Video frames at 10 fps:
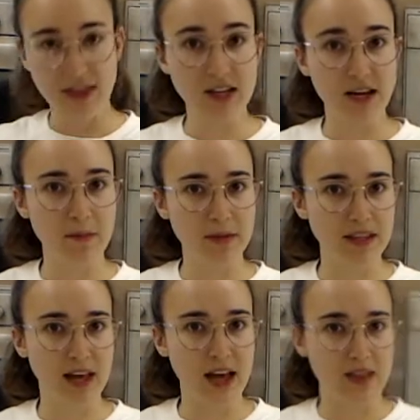the nub at
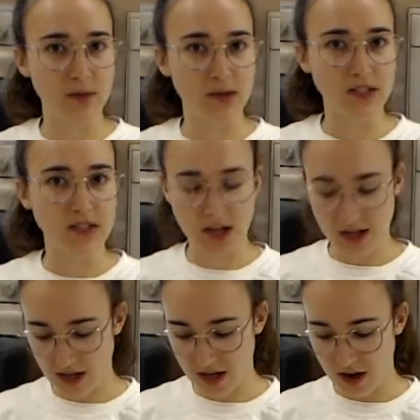the end that we did not
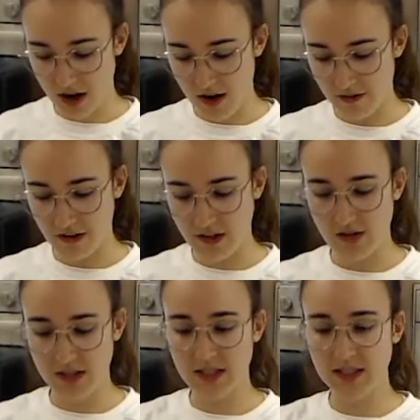cut off. And you
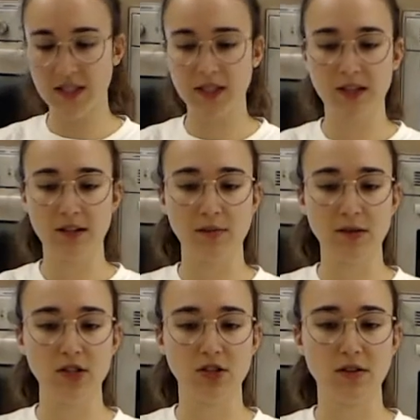can see here, let me
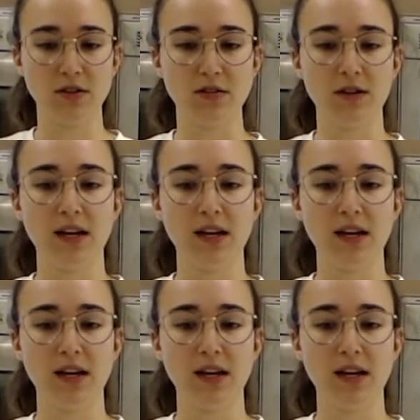show you.